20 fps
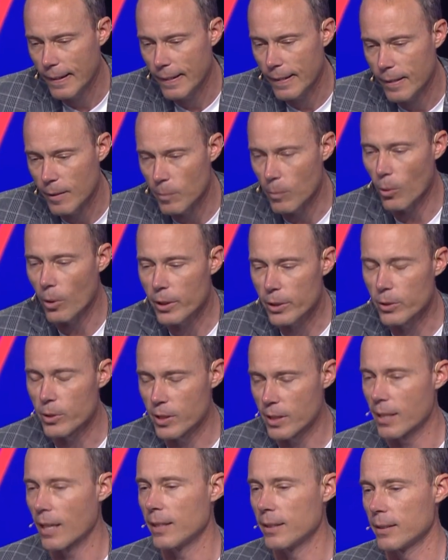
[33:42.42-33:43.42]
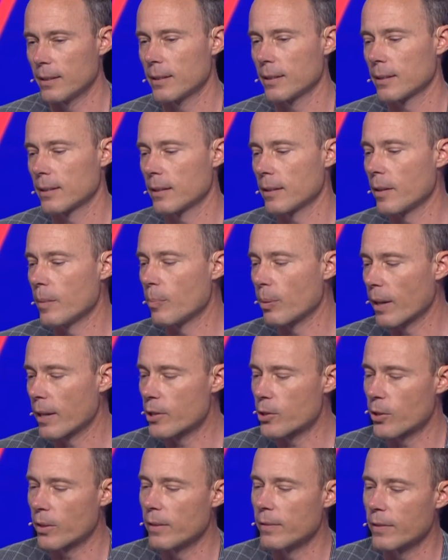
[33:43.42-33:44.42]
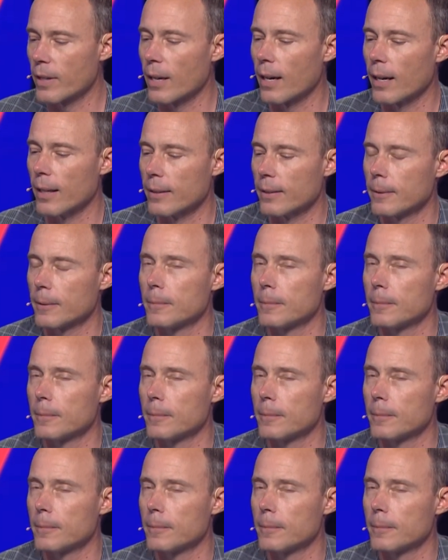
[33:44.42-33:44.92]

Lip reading: The more you sense the pleasure of God,